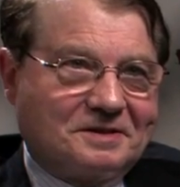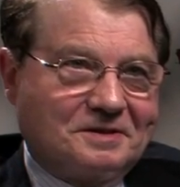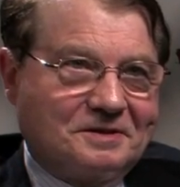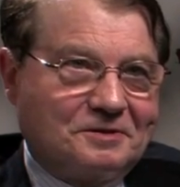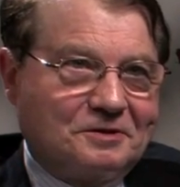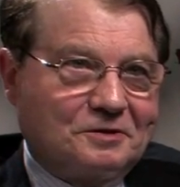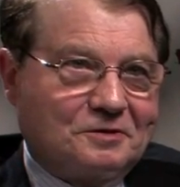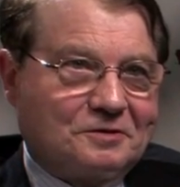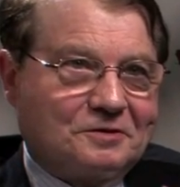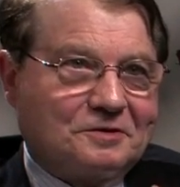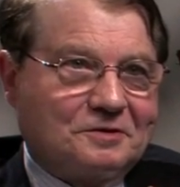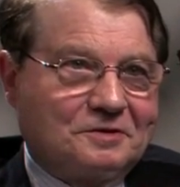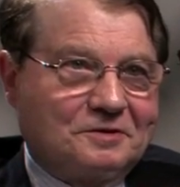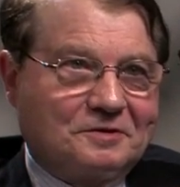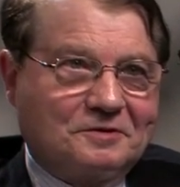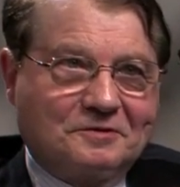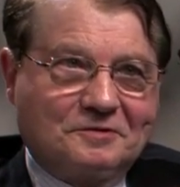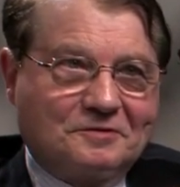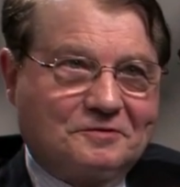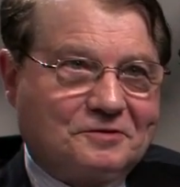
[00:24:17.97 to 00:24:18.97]
Not
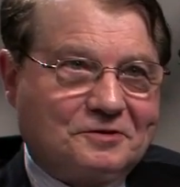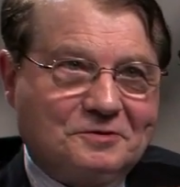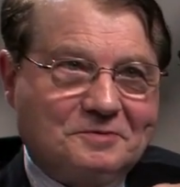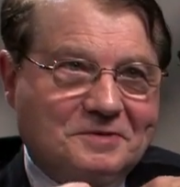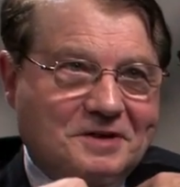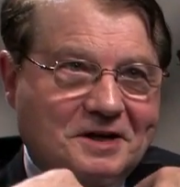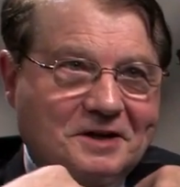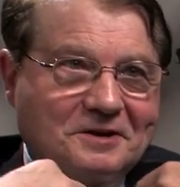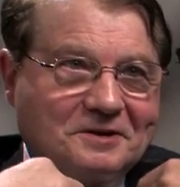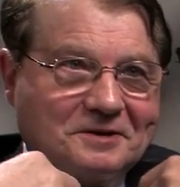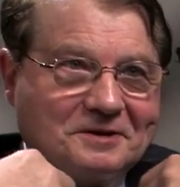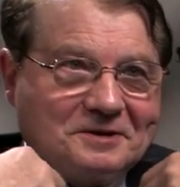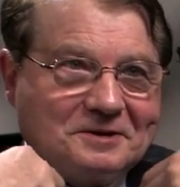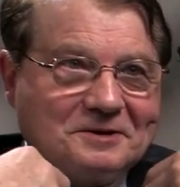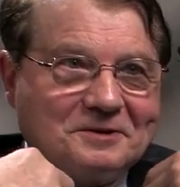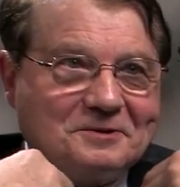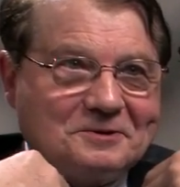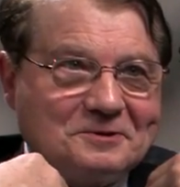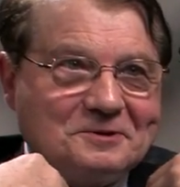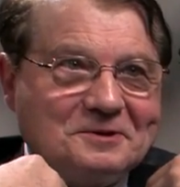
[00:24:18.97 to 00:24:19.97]
from our
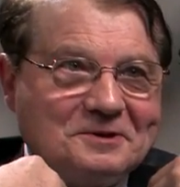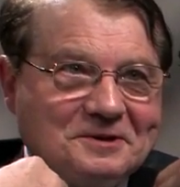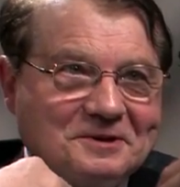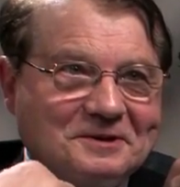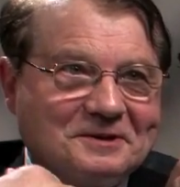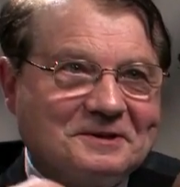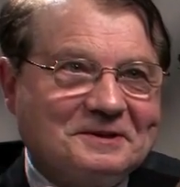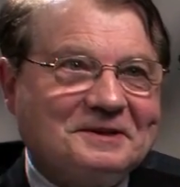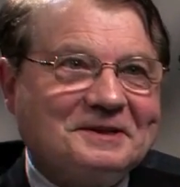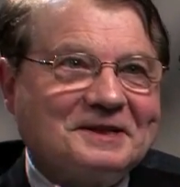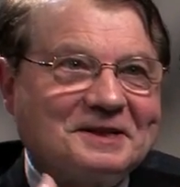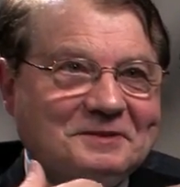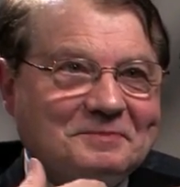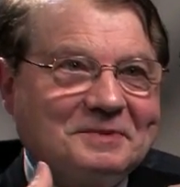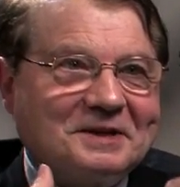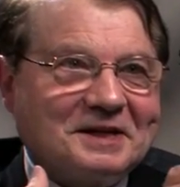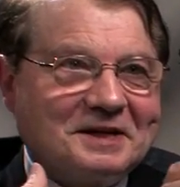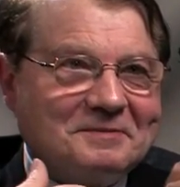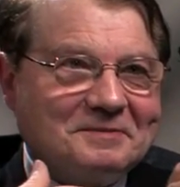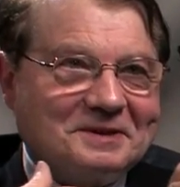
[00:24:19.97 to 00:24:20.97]
own
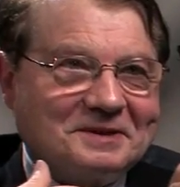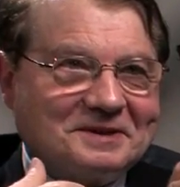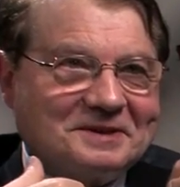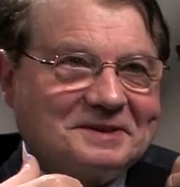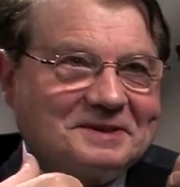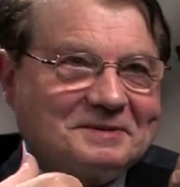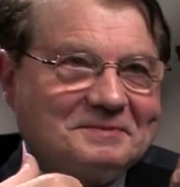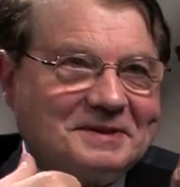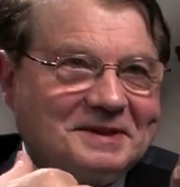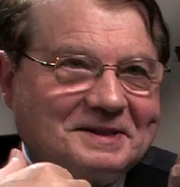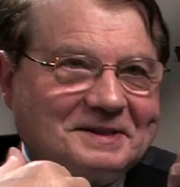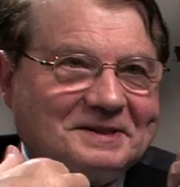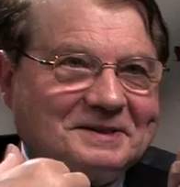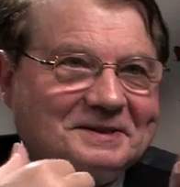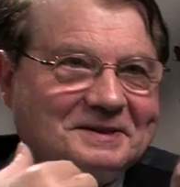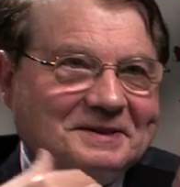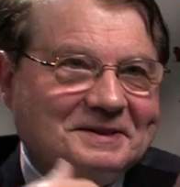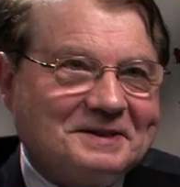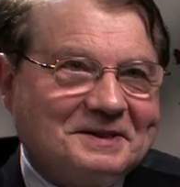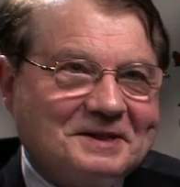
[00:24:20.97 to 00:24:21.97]
experiments,
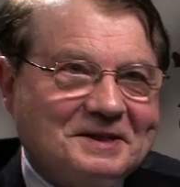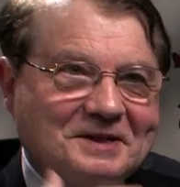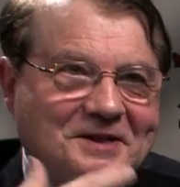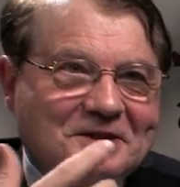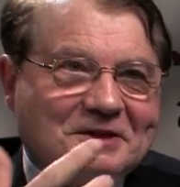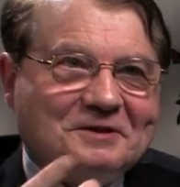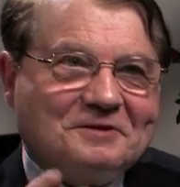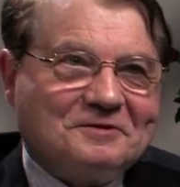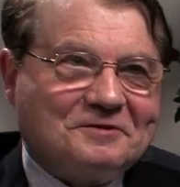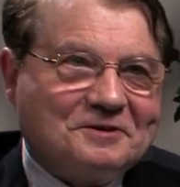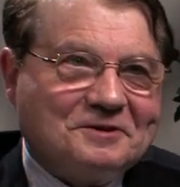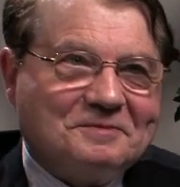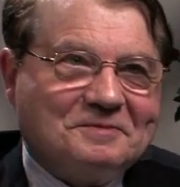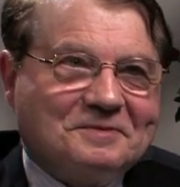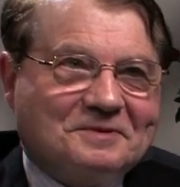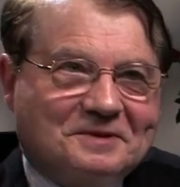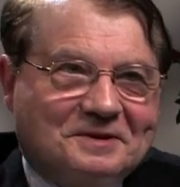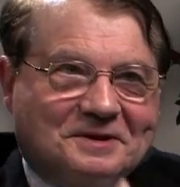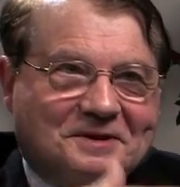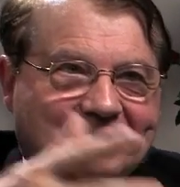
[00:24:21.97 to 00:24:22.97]
but from
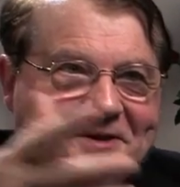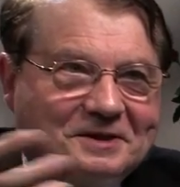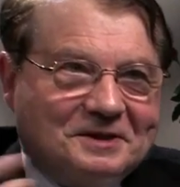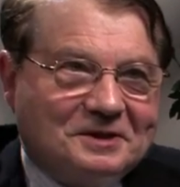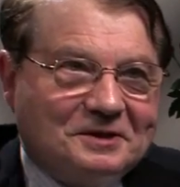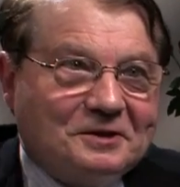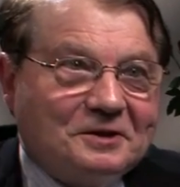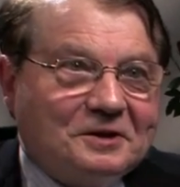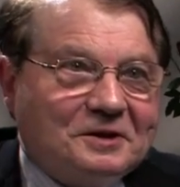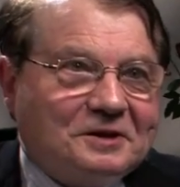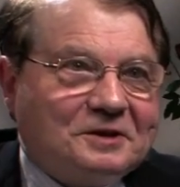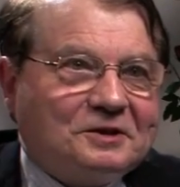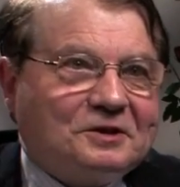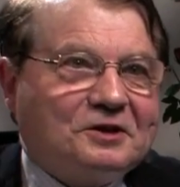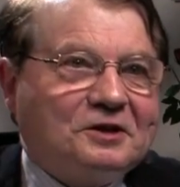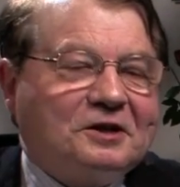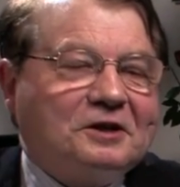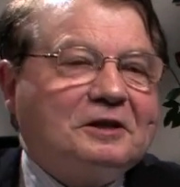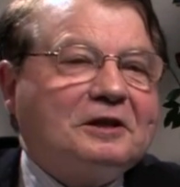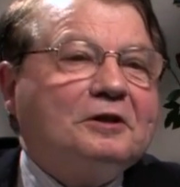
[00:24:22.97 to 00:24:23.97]

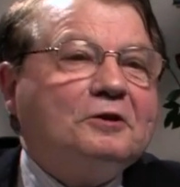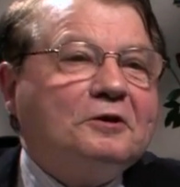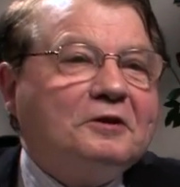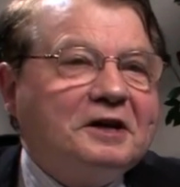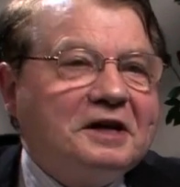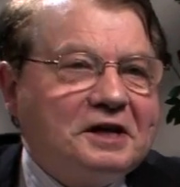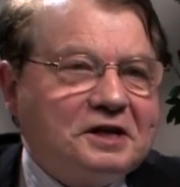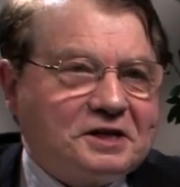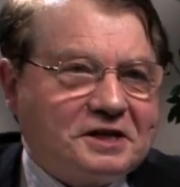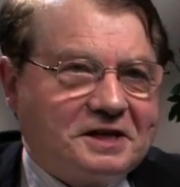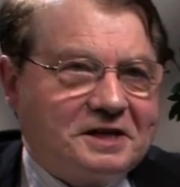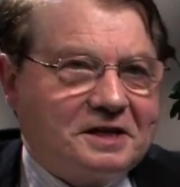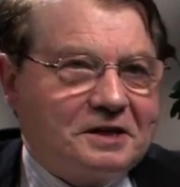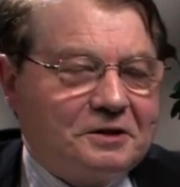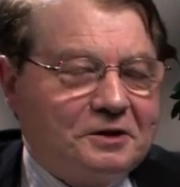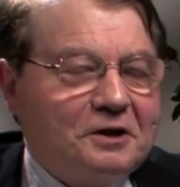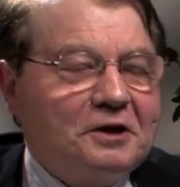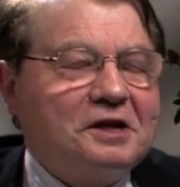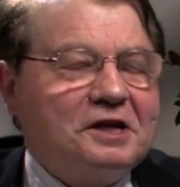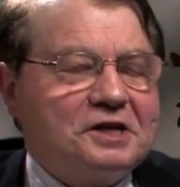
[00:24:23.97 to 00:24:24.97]
current knowledge
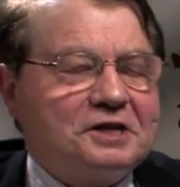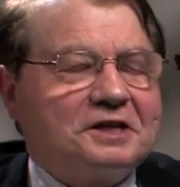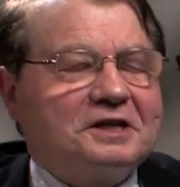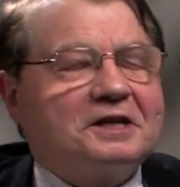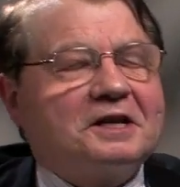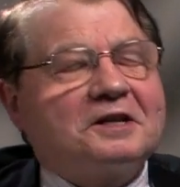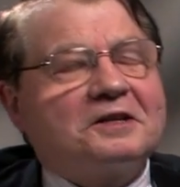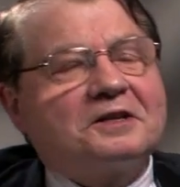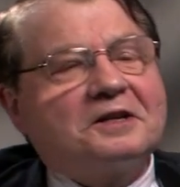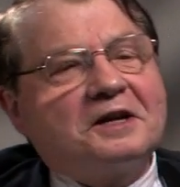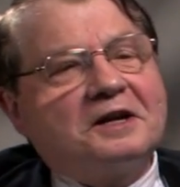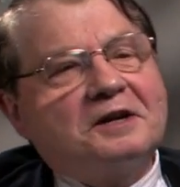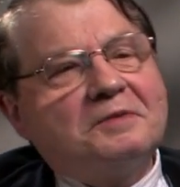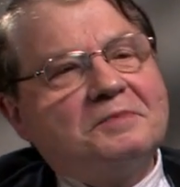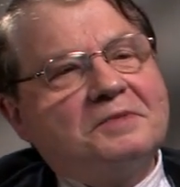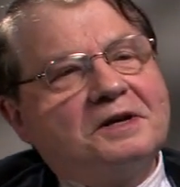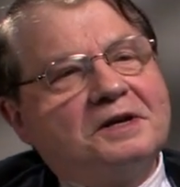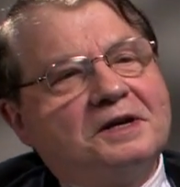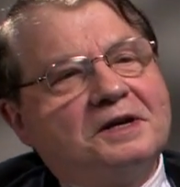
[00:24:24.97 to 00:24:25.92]
at that time.